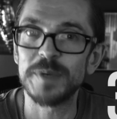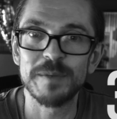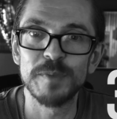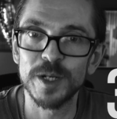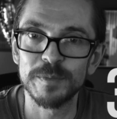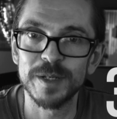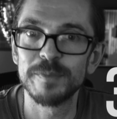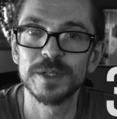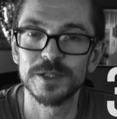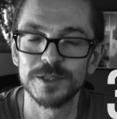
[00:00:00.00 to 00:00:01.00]
and bottom
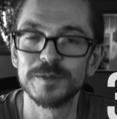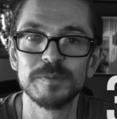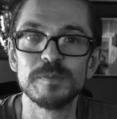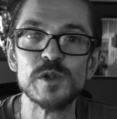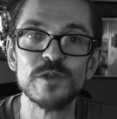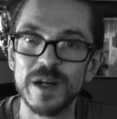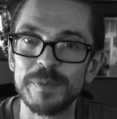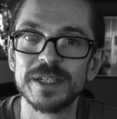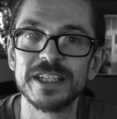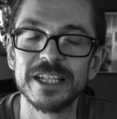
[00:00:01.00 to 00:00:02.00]
number could move up and